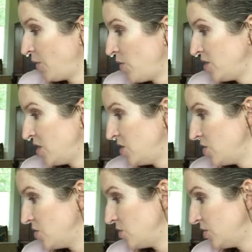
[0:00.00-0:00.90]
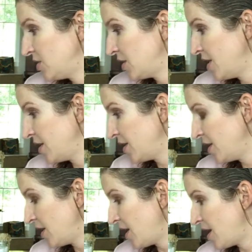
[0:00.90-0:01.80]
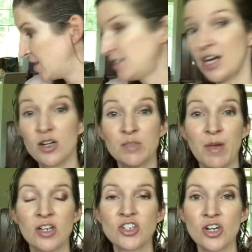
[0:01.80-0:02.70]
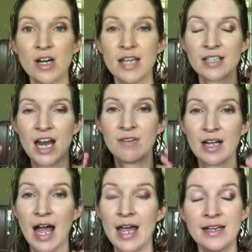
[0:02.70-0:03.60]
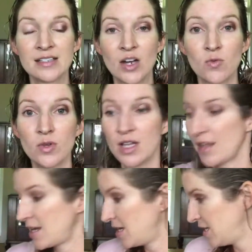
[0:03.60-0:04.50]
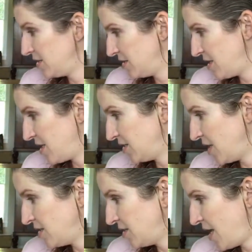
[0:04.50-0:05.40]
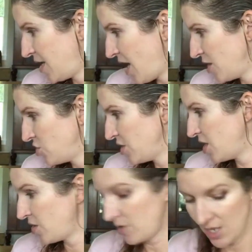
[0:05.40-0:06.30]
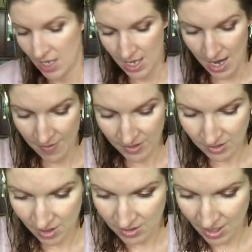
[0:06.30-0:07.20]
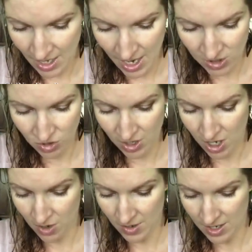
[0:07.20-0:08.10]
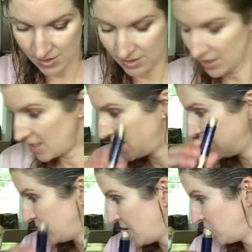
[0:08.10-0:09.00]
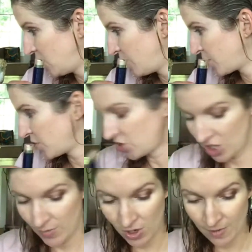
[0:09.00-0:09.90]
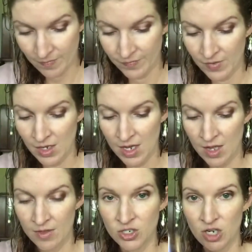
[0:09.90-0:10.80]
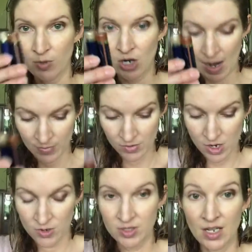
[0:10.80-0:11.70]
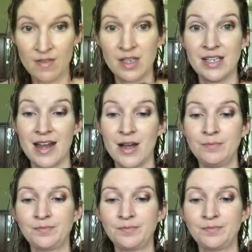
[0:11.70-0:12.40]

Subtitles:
use Sierra's picture as kind of a guide because I really like it. It's the Sunset Eye Trio, and the Sunset Eye Trio is the Sandstone Pearl Shimmer, the Shimmer Copper Rose, and the Denim,